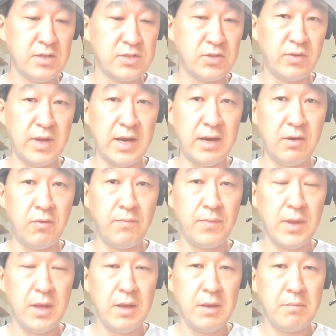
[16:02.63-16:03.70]
So now
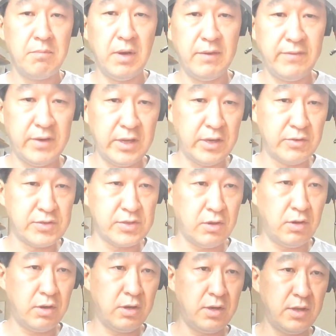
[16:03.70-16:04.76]
my video is
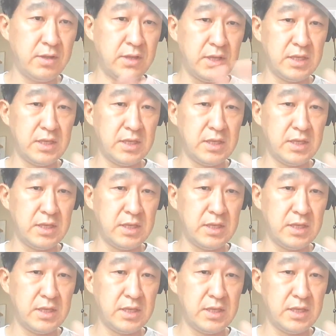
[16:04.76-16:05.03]
on.